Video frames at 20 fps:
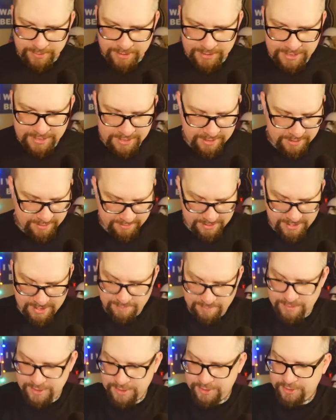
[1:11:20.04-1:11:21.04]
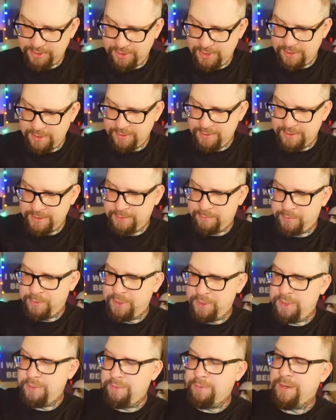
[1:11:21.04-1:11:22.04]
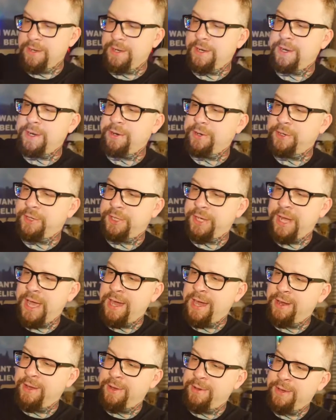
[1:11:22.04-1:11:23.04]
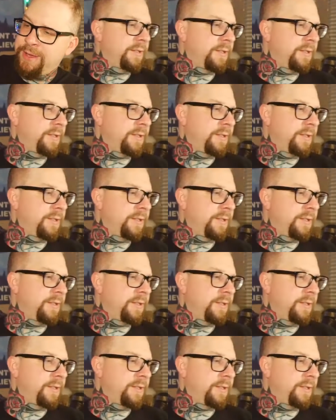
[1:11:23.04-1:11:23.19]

Where did that other atomizer go? Let's put you on here, Shadow.